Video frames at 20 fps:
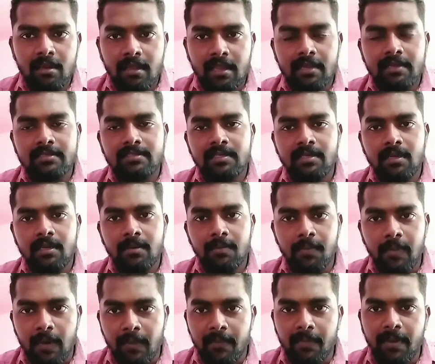electrical,
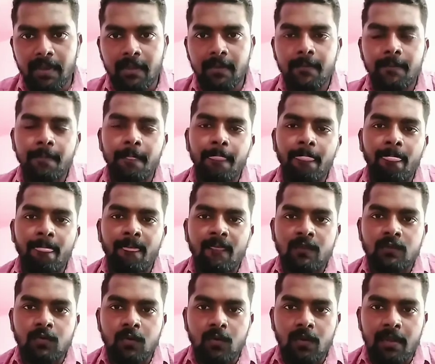plumbing.
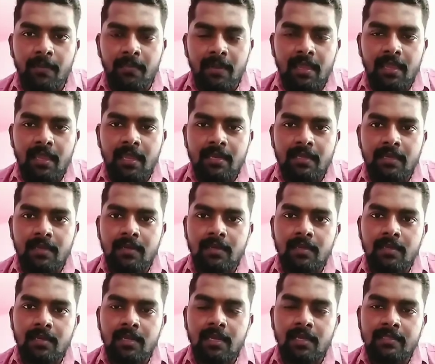So in mechanical,
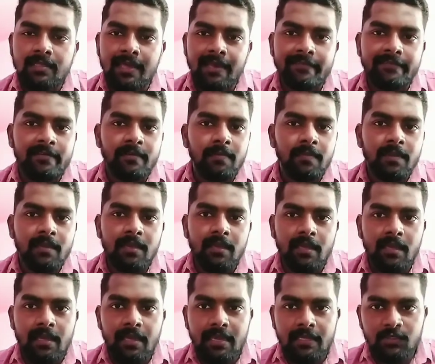there will be
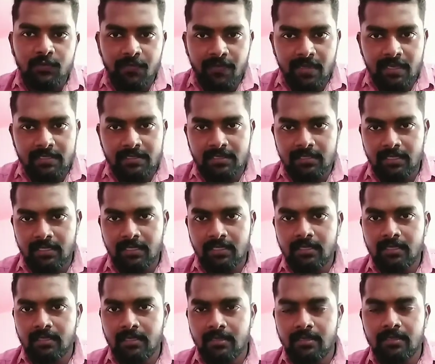a HVAC
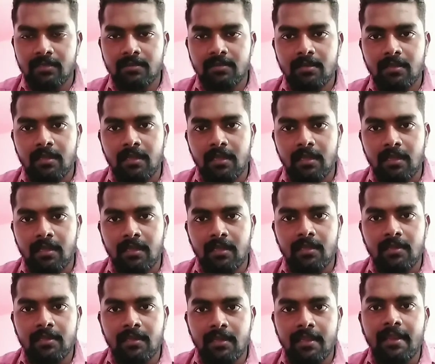
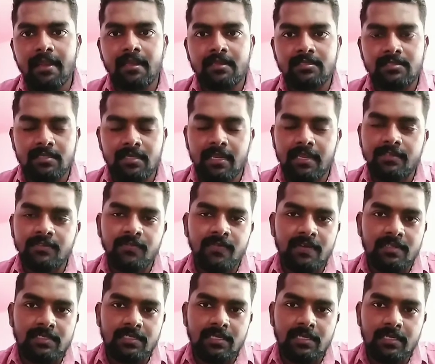industry,
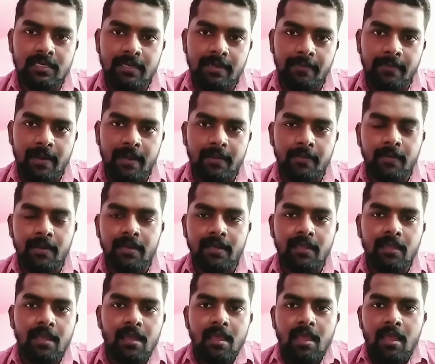HVAC department,
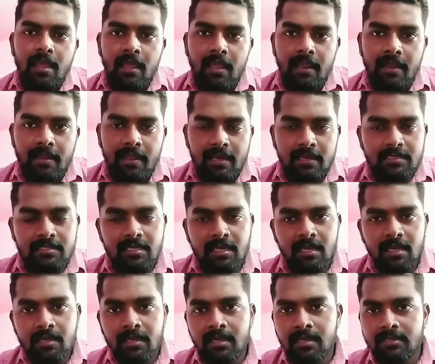and
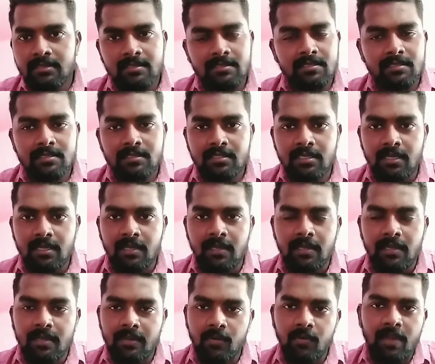electrical, this is
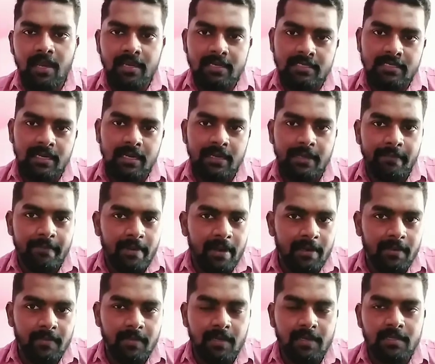electrical
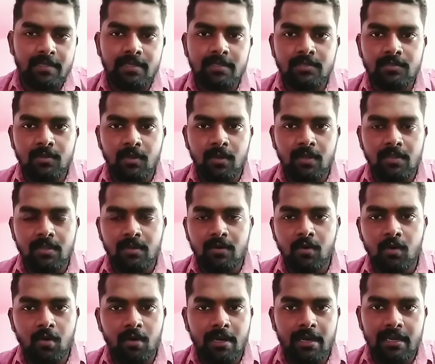department, so the
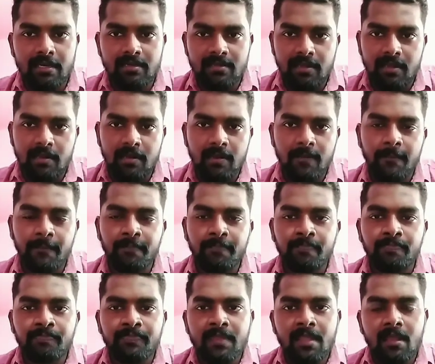core electrical,
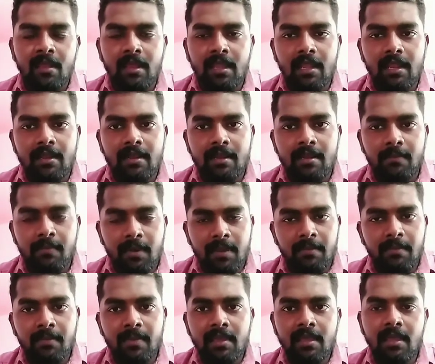and
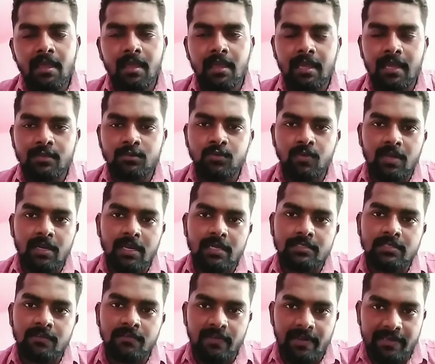plumbing as well
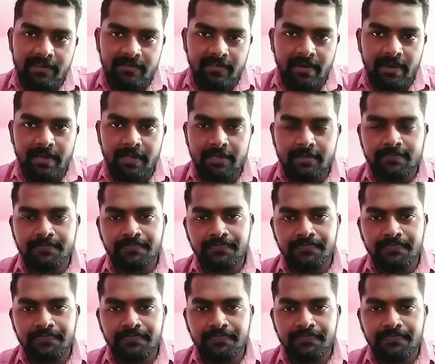as firefighting.